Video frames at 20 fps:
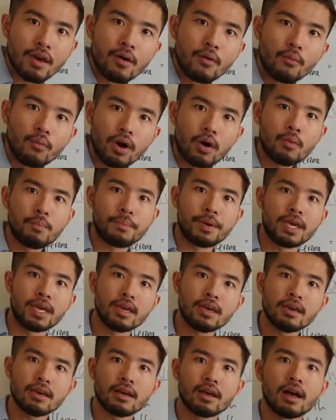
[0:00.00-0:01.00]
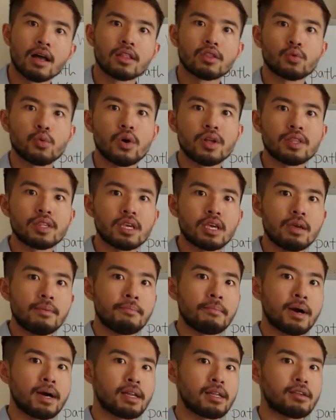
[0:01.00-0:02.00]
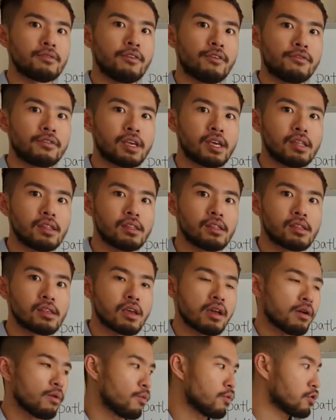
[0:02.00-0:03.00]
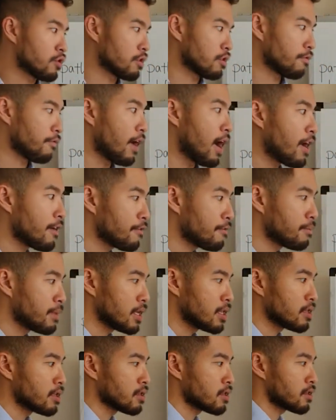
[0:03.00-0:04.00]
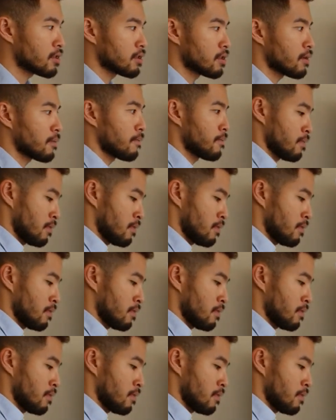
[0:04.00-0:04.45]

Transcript: will be 20 minus 15, which is 5 meters.